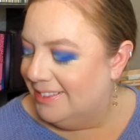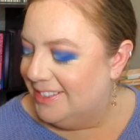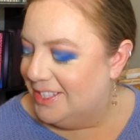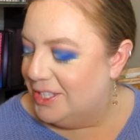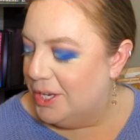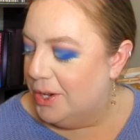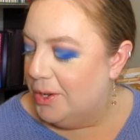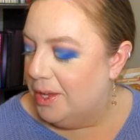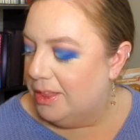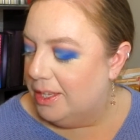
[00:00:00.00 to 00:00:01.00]

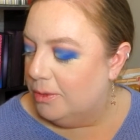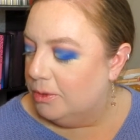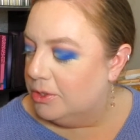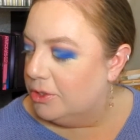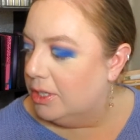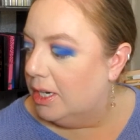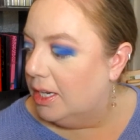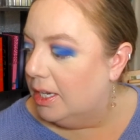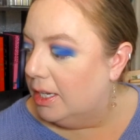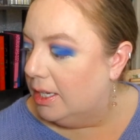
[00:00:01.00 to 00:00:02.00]
So I think we'll
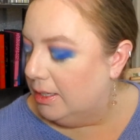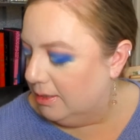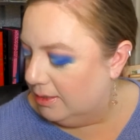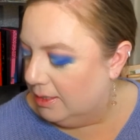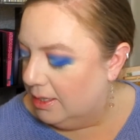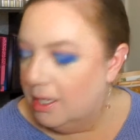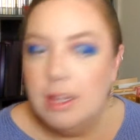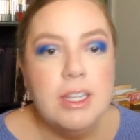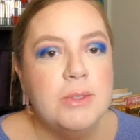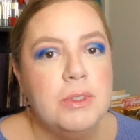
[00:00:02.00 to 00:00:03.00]
try,
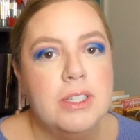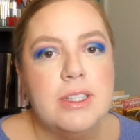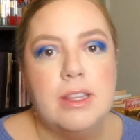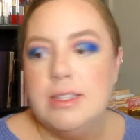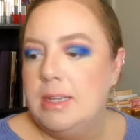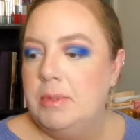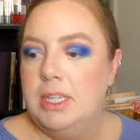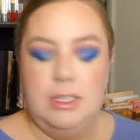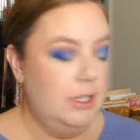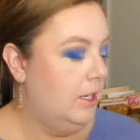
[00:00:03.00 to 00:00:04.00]
this one looks like the same
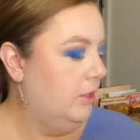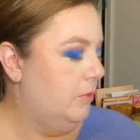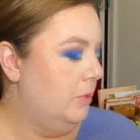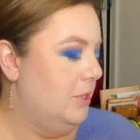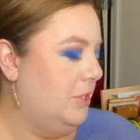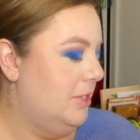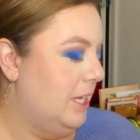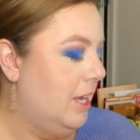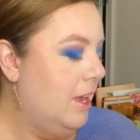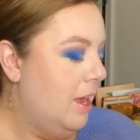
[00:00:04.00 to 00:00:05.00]
color I was
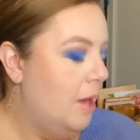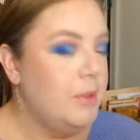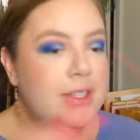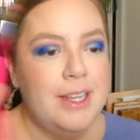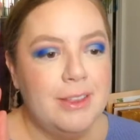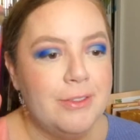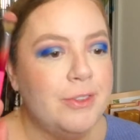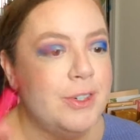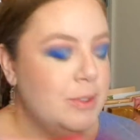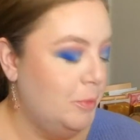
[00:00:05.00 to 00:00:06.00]
using. I'm going to take the
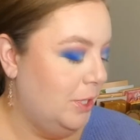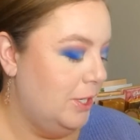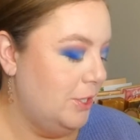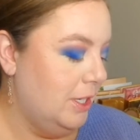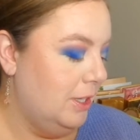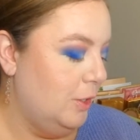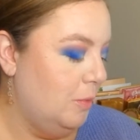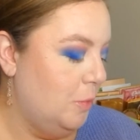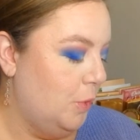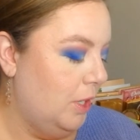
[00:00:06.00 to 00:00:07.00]
first brush and a little
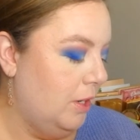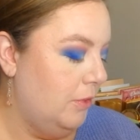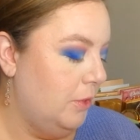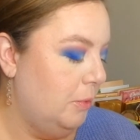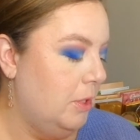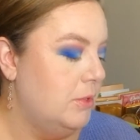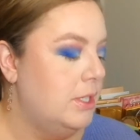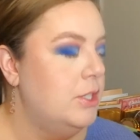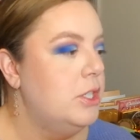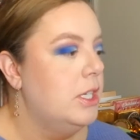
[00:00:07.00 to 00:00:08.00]
more of the
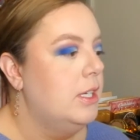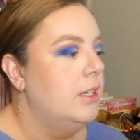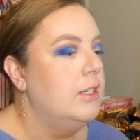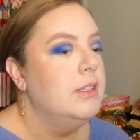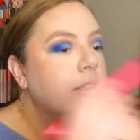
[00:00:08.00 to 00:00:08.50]
rosy shade